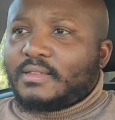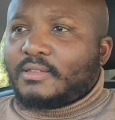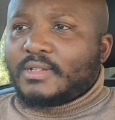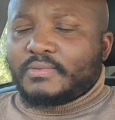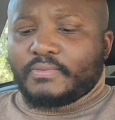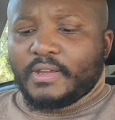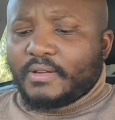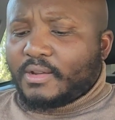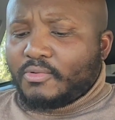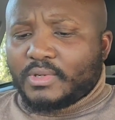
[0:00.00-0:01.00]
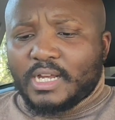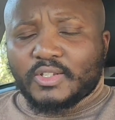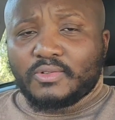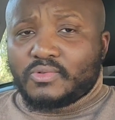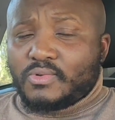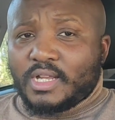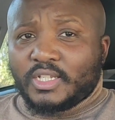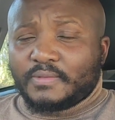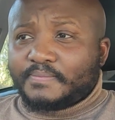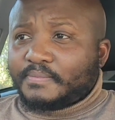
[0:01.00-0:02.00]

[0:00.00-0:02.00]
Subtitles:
So it was very good actually to watch.